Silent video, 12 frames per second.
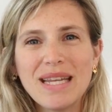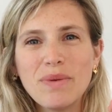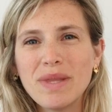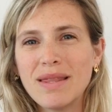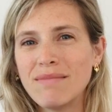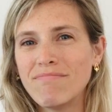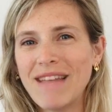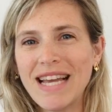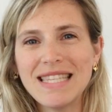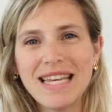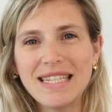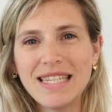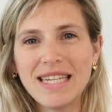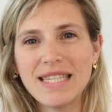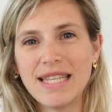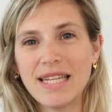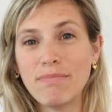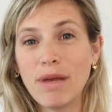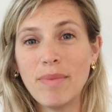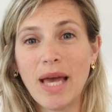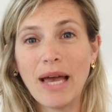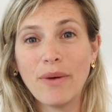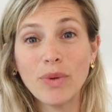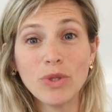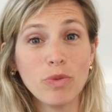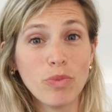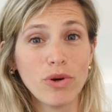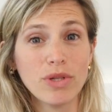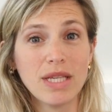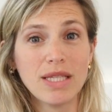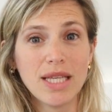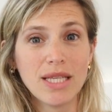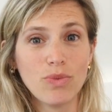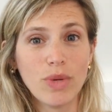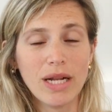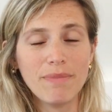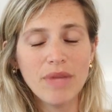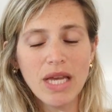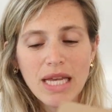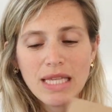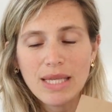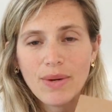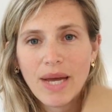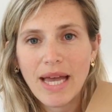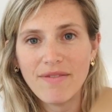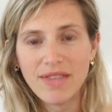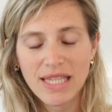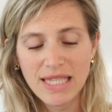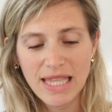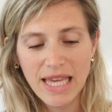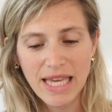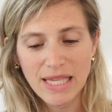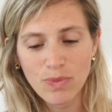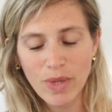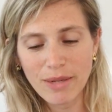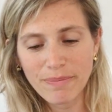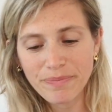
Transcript: with nice ideas that maybe I want to process as well. So I have this thing as well.